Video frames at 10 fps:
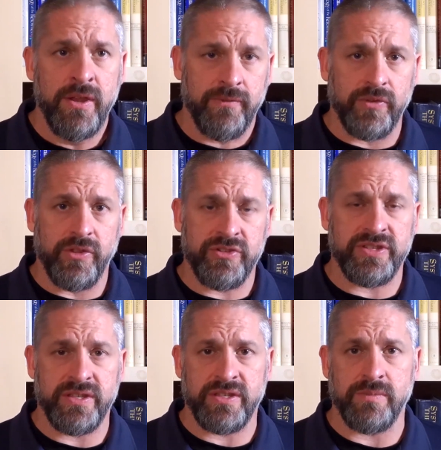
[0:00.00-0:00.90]
for those
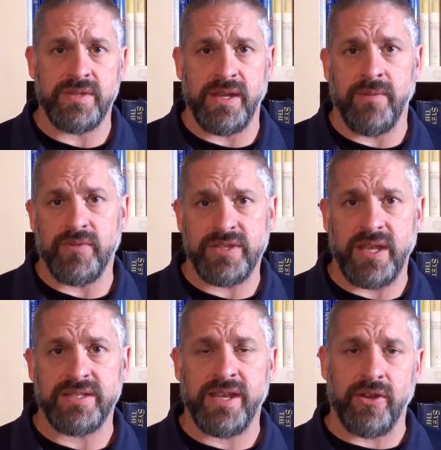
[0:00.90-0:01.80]
systems that
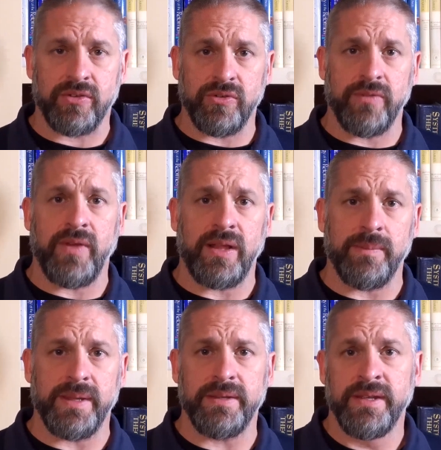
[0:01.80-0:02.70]
emphasize character
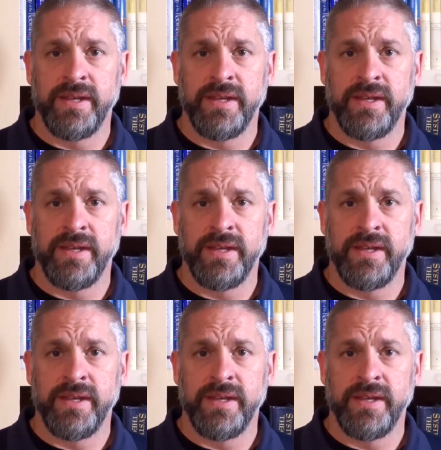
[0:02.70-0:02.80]
development.